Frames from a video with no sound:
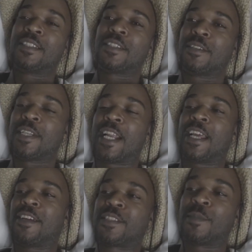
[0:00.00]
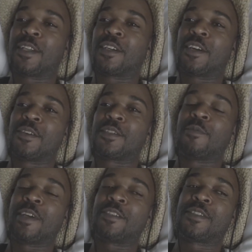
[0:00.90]
So, and then I hear some other girls,
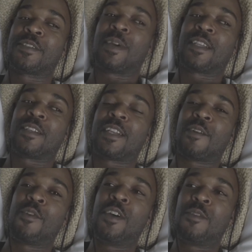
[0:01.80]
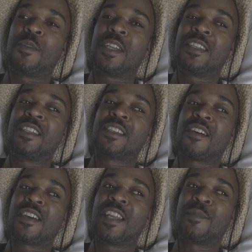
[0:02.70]
some waitresses back there, like, what is she
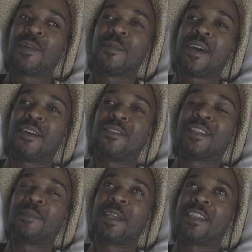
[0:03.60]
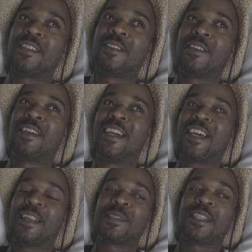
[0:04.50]
talking to him about? And I'm like, you know,
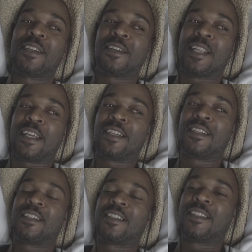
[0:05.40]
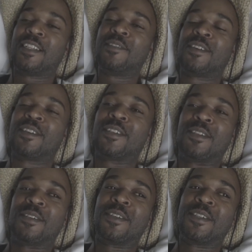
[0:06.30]
and I'm sitting there like, leave her
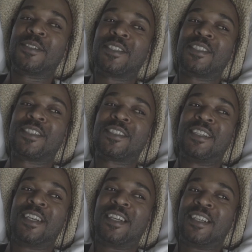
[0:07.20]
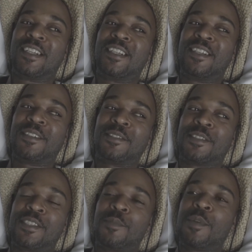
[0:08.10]
alone. You know, she's just, you know,
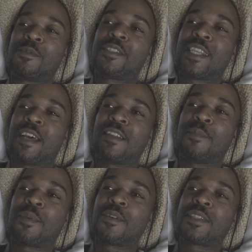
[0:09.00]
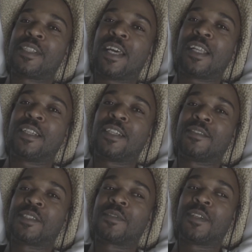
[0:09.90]
some people just have that personality
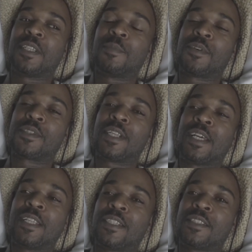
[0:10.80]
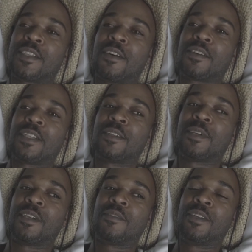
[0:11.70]
of just friendly personality and just talking or
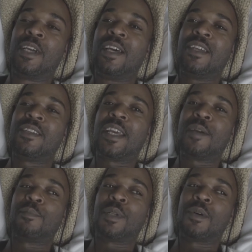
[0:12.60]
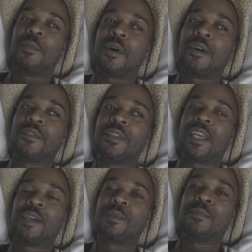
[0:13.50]
whatever. And you can't blow them off, and you
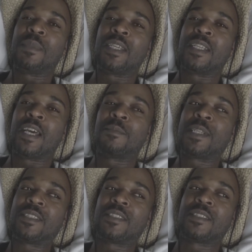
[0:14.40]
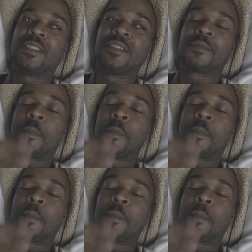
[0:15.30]
can't be mean at them. That's just dumb.